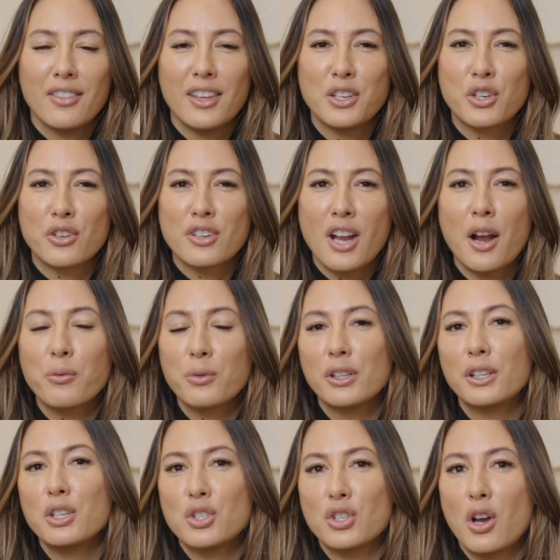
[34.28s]
then you're not
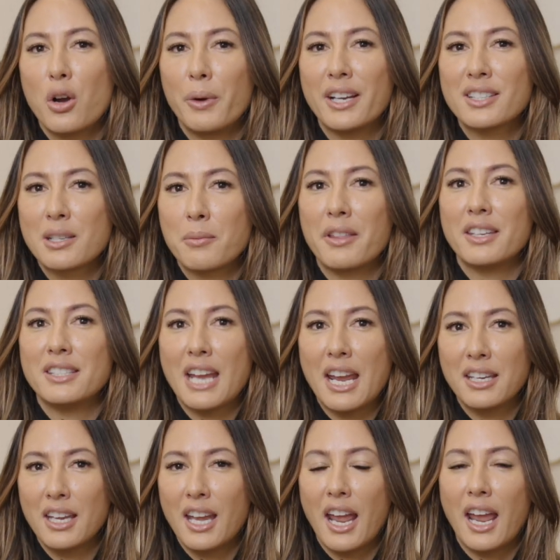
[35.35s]
really showing some of the day
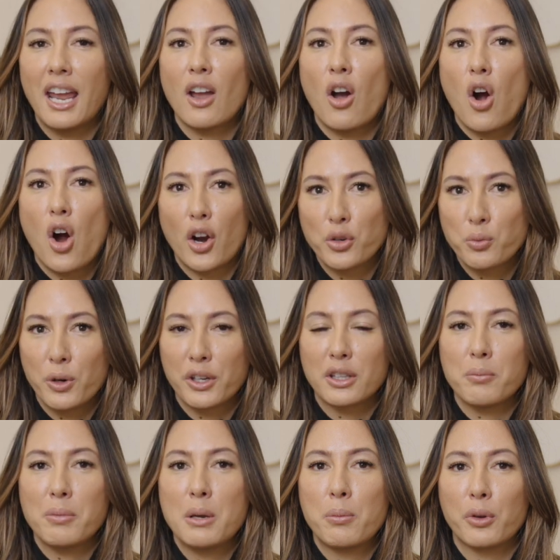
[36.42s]
to day hard work
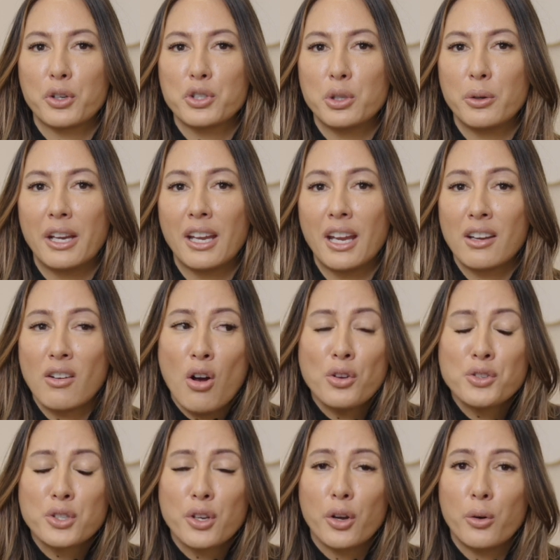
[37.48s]
that people are doing. And
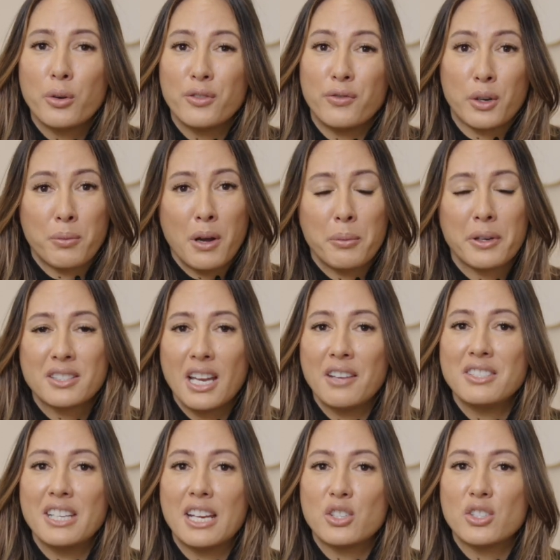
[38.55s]
also, if you're a public
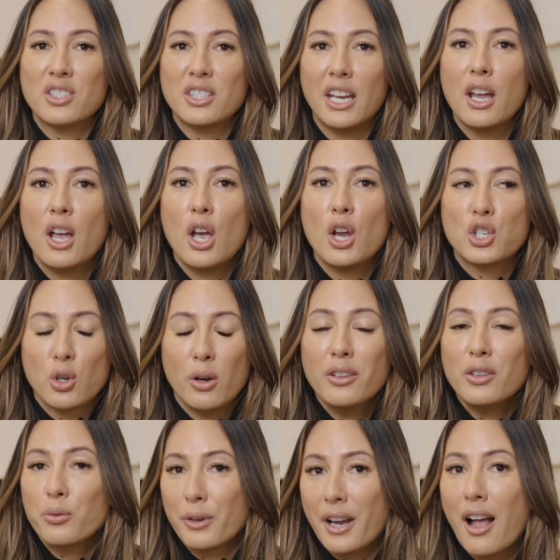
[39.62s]
safety agency, showing
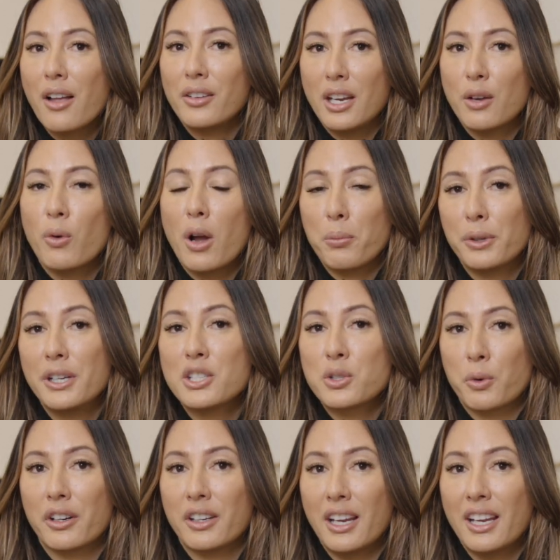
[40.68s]
the reality of what police
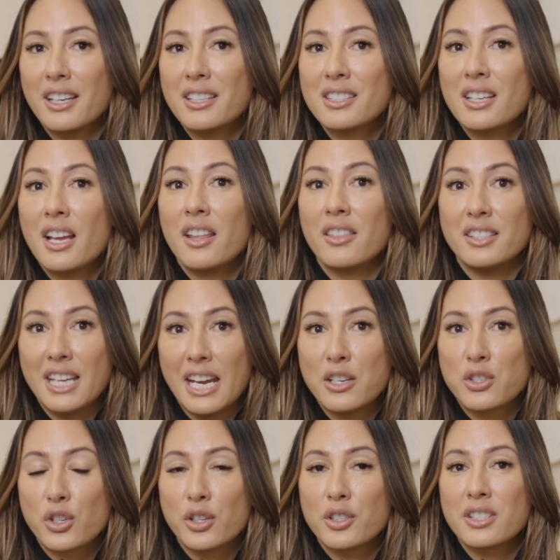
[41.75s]
work is, the
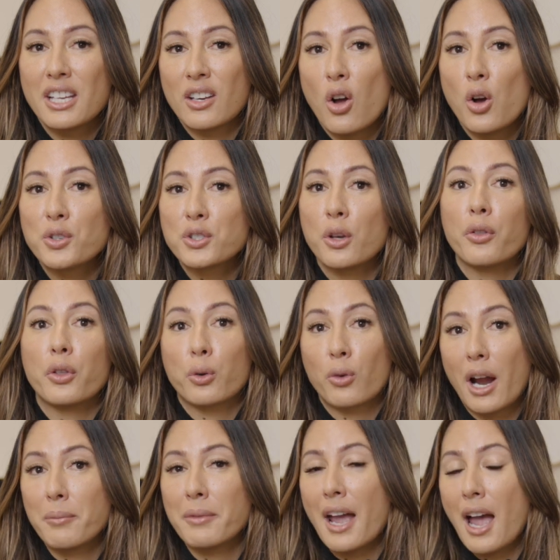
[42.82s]
dangers, and also the
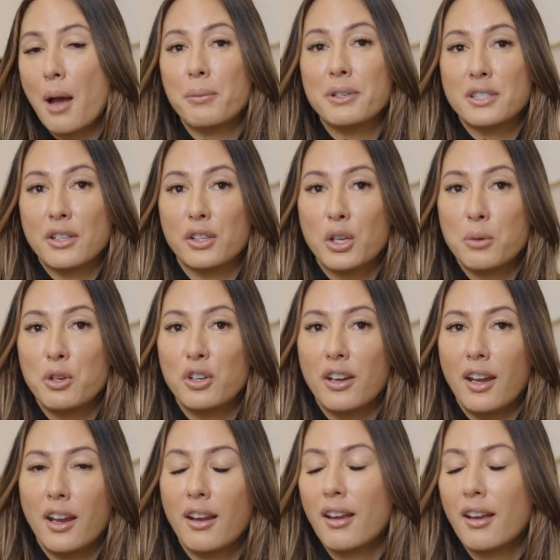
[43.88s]
crime that happens in the community.